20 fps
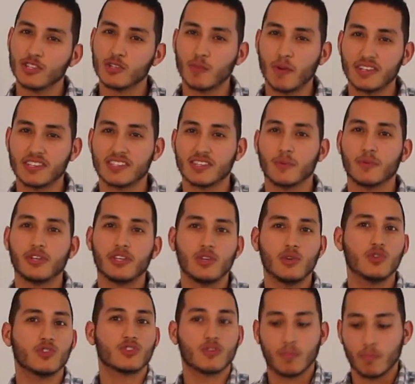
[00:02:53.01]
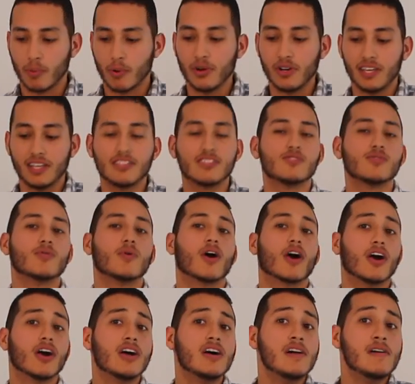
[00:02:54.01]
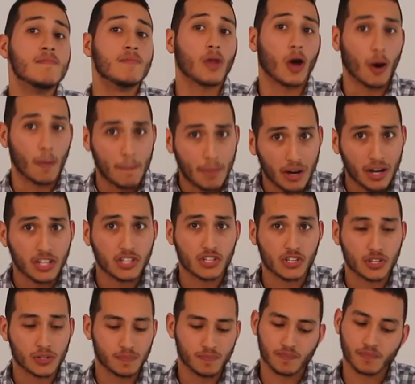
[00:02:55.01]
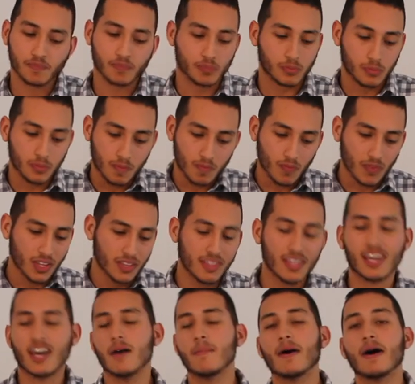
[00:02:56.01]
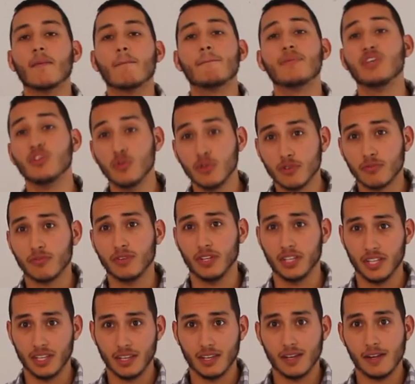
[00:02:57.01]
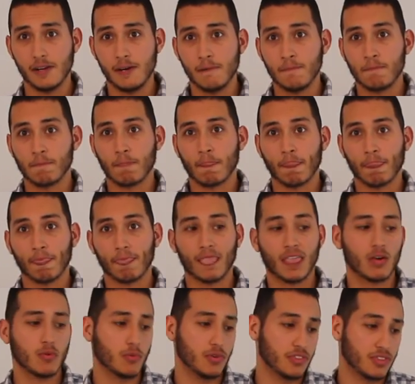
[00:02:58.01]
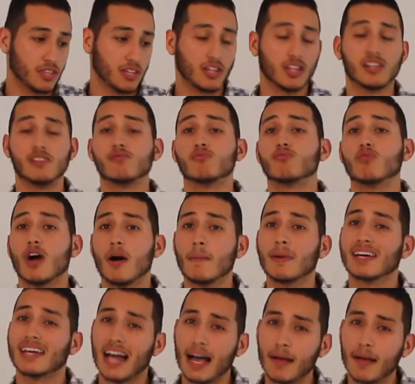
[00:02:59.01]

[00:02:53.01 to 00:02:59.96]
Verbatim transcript: the spices that we use to put into our, our punch, they come out beautifully. With the rum